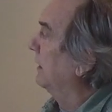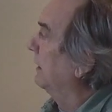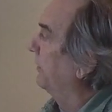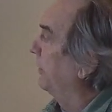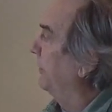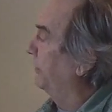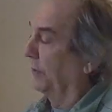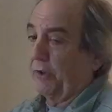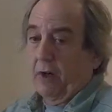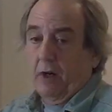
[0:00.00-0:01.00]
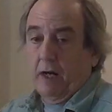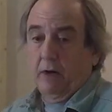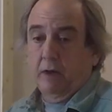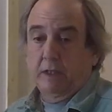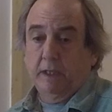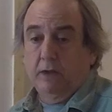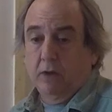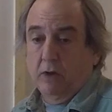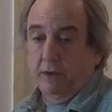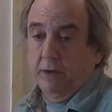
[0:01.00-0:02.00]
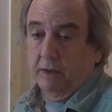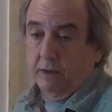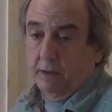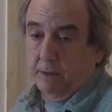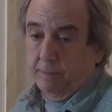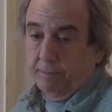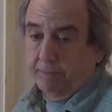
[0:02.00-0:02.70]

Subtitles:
So this was our hierarchy on